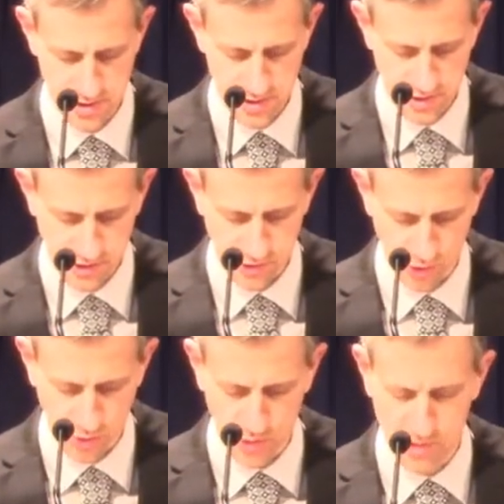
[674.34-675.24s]
Your
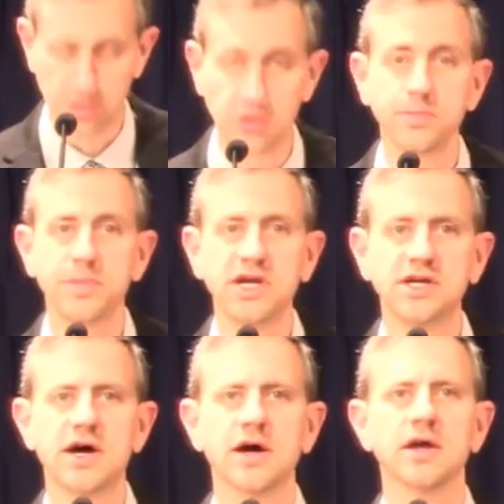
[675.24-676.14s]
will be
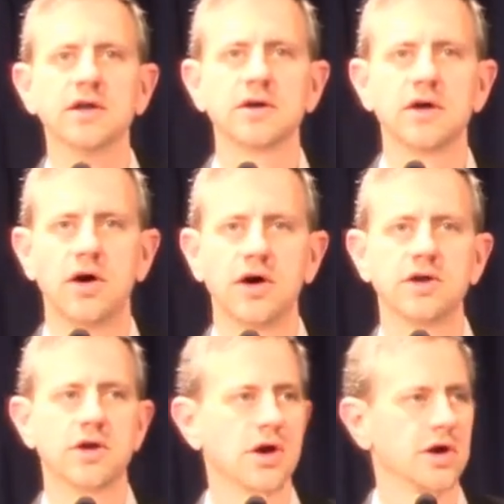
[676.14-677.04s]
done on
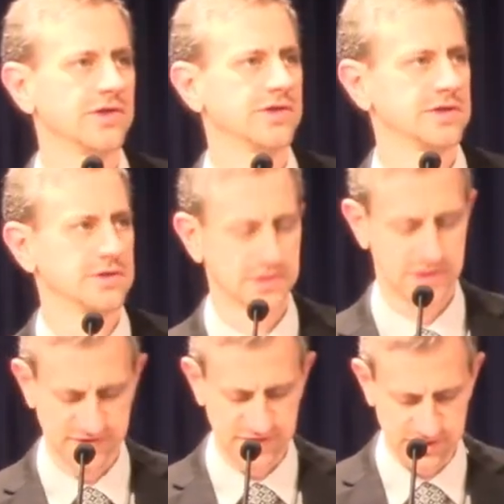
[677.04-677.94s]
earth
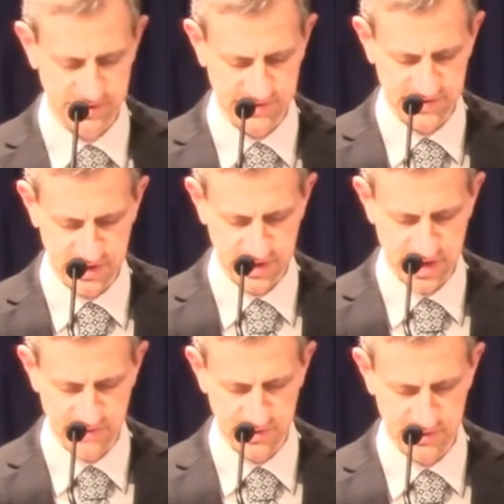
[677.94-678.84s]
as it is in
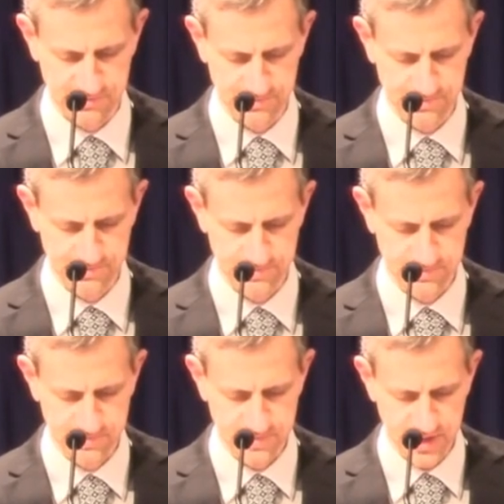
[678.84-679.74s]
heaven.
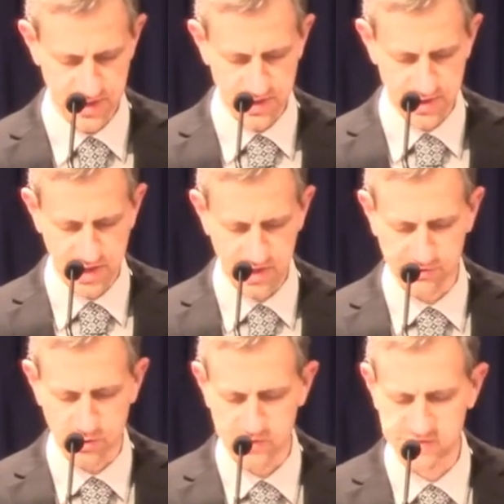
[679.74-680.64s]
And of
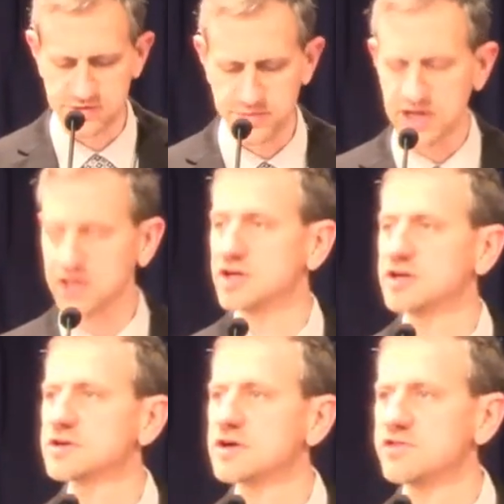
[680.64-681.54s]
course, the
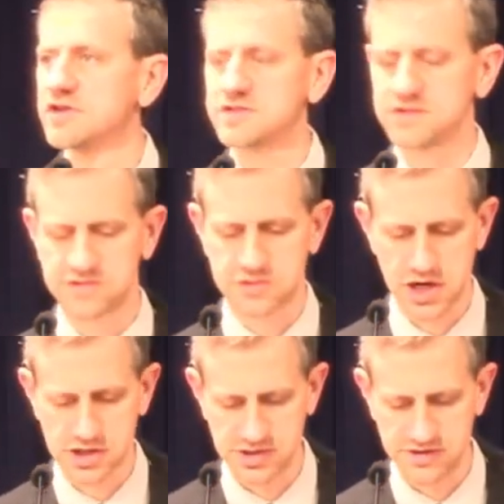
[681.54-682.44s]
meaning of this
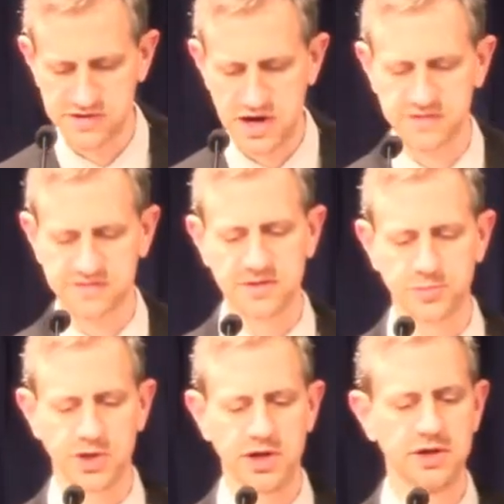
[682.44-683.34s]
instruction is not
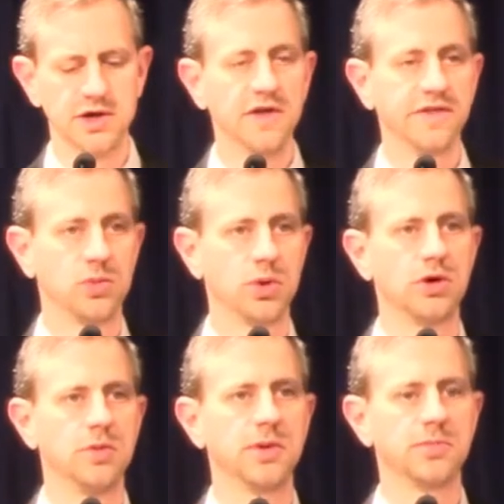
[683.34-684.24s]
simply that we
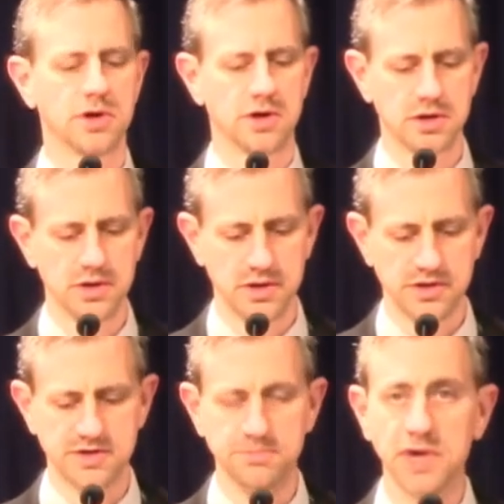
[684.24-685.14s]
remember
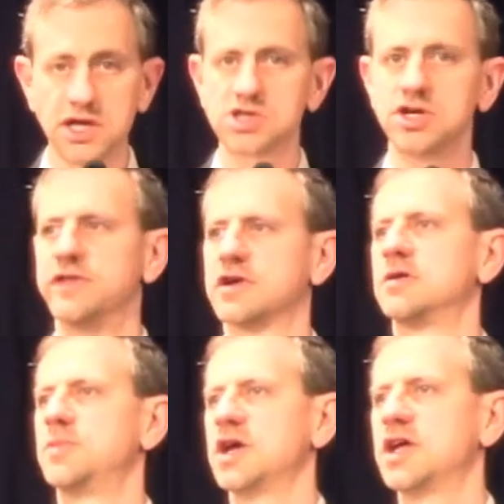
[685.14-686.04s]
to mention the
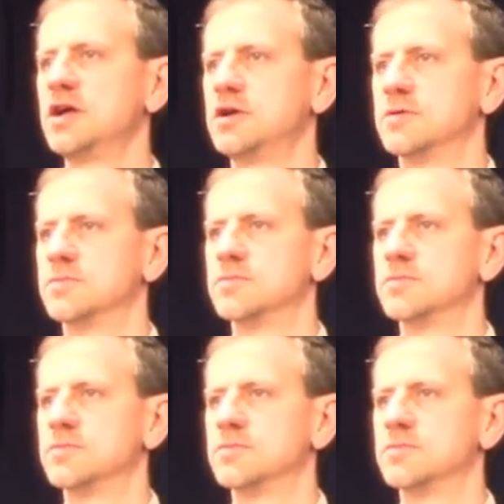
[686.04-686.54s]
coming kingdom